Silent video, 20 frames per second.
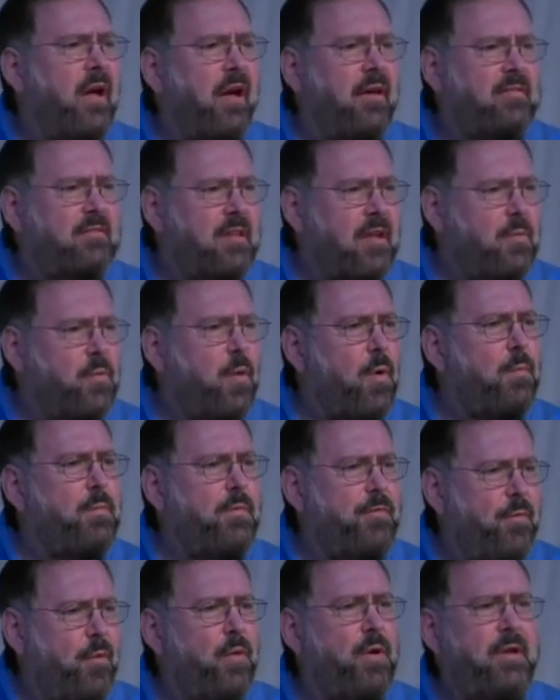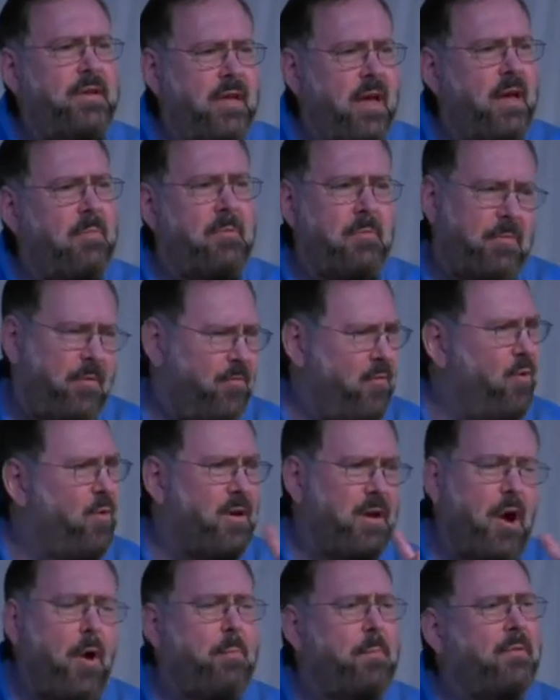as they were before he came and before
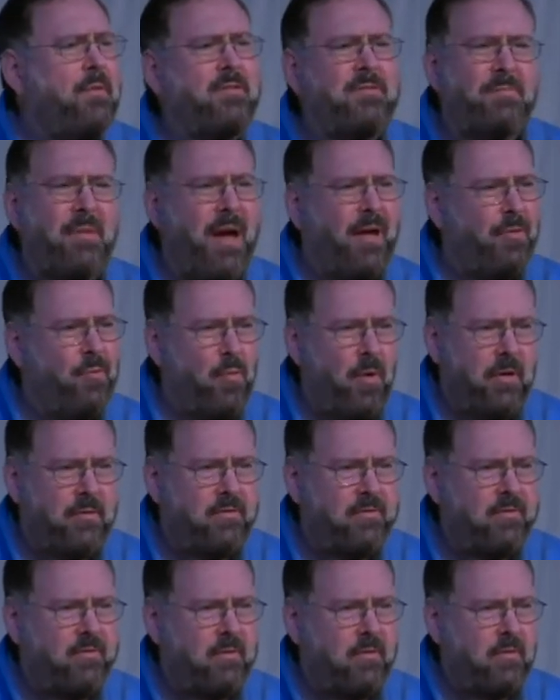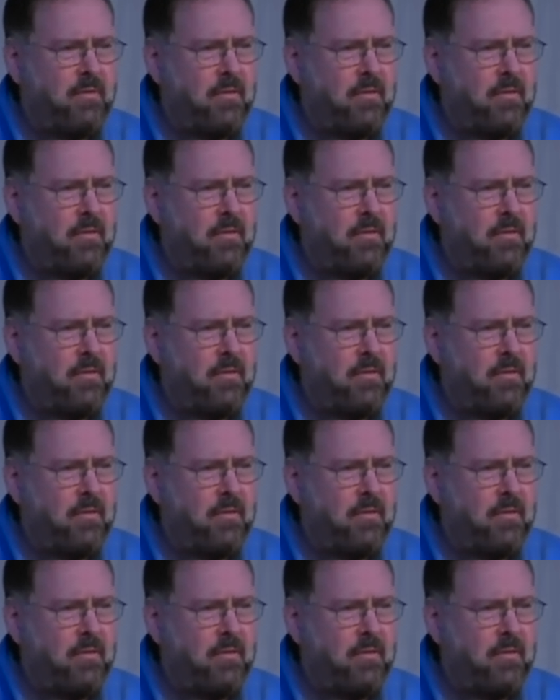he opened his mouth once.